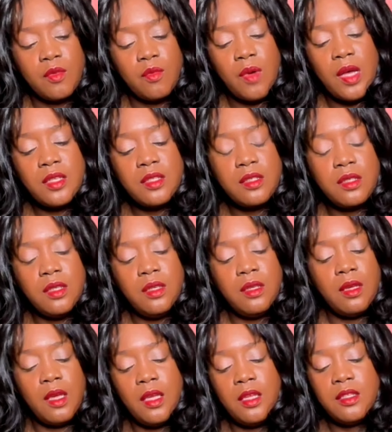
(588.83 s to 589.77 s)
Why is
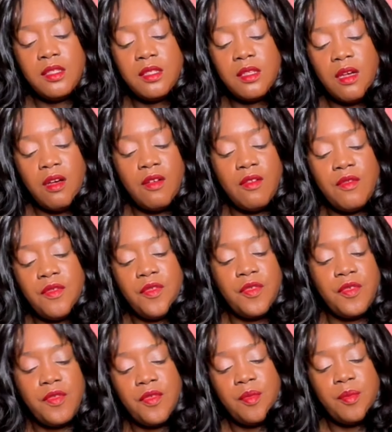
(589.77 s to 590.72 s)
the Ace of
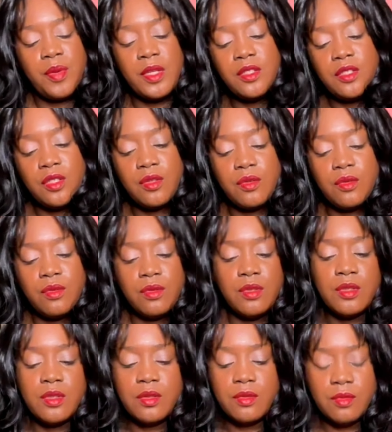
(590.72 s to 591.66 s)

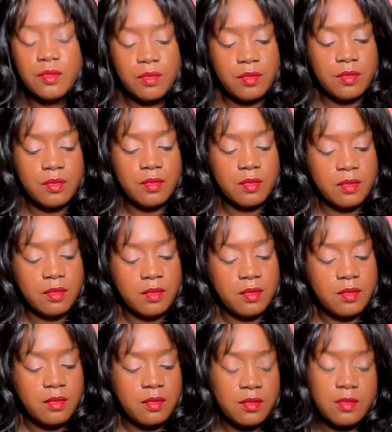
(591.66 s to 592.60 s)
Pentacles?
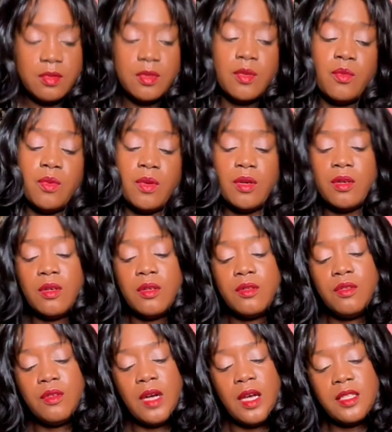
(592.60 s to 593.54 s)
The
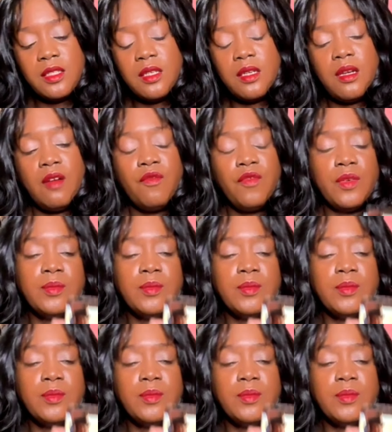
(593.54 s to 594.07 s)
World. You guys could come